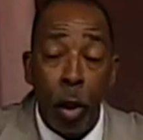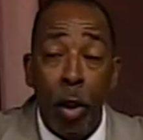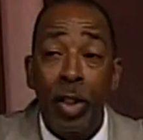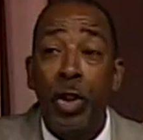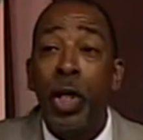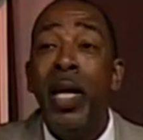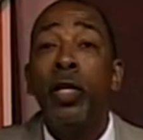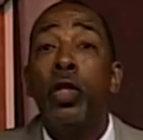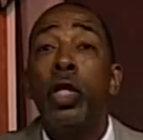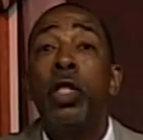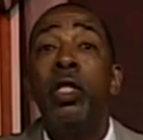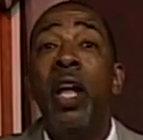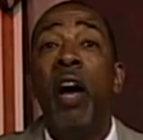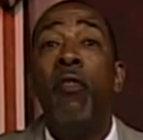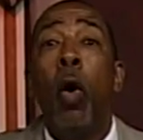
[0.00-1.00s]
Jesus
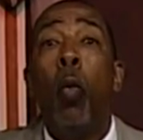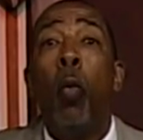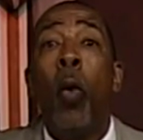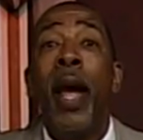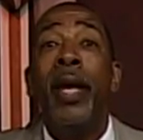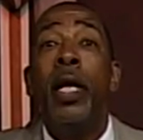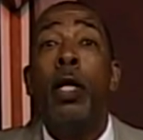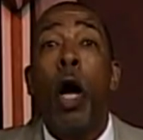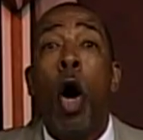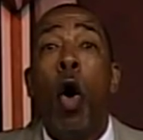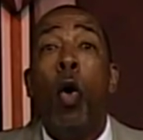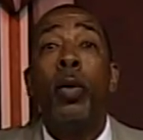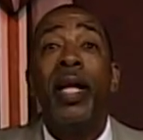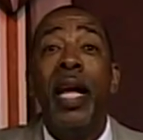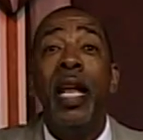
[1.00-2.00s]
never waited
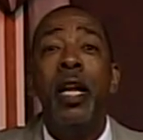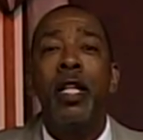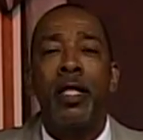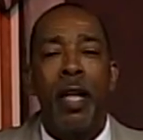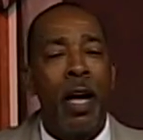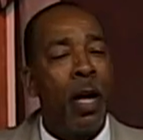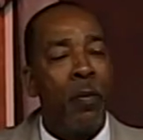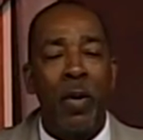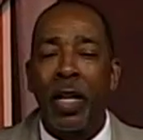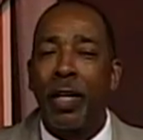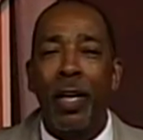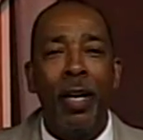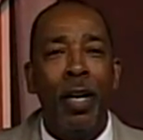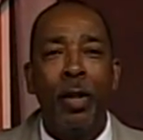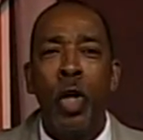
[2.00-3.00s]
on anything
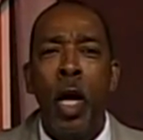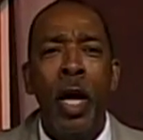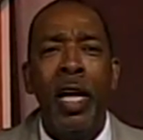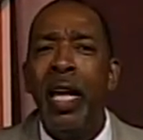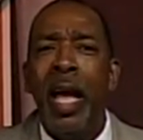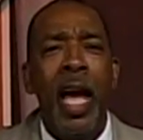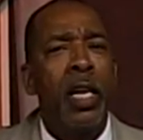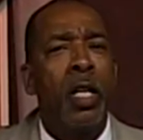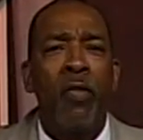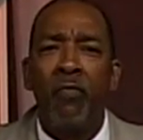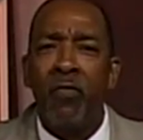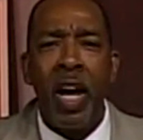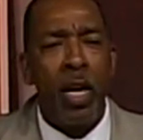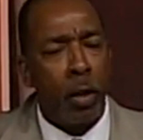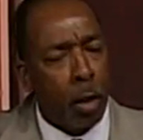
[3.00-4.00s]
because he had the
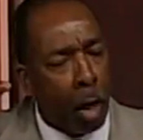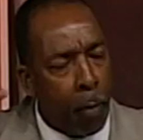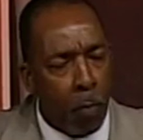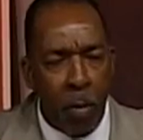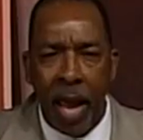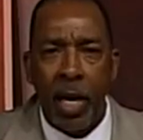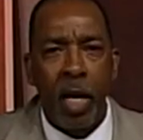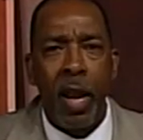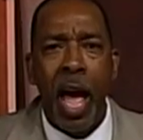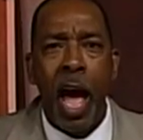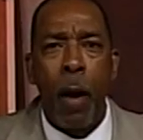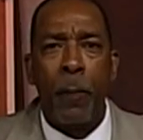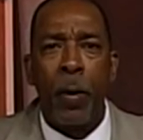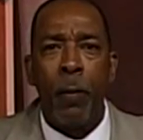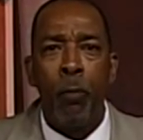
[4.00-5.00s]
faith to make it
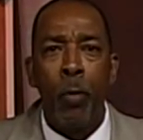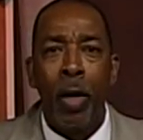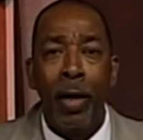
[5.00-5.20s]
happen.